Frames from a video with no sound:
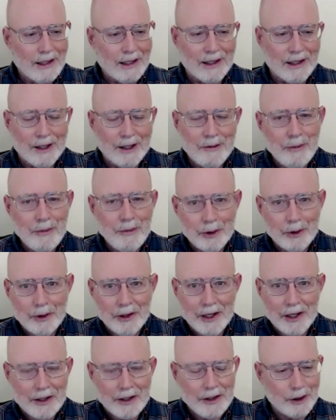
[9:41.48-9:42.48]

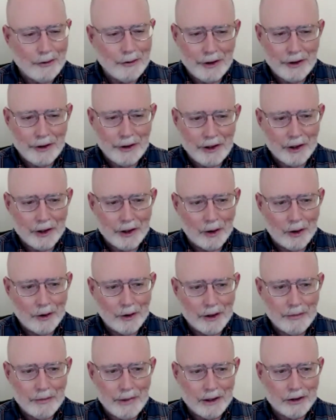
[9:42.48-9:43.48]
unmuted on your video,
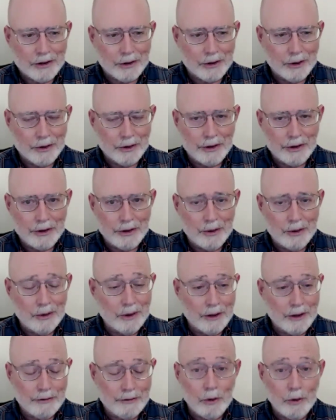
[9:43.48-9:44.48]
and make sure that
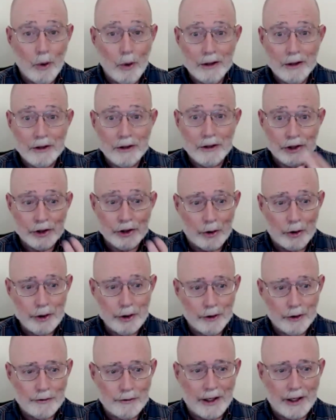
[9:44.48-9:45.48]
if you want to show
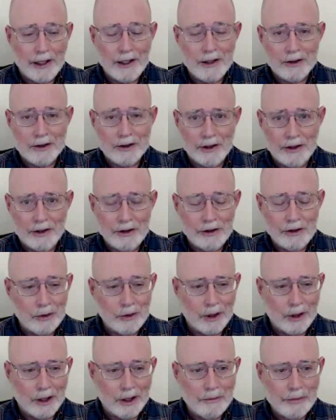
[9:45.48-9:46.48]
your face, then you
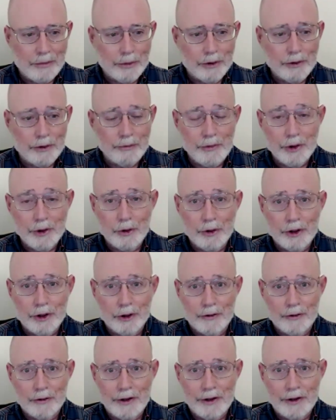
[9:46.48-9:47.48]
unmute
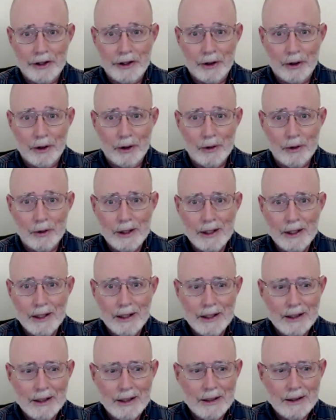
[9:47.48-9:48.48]
your video.
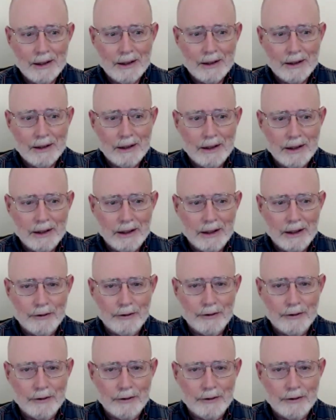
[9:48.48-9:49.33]
If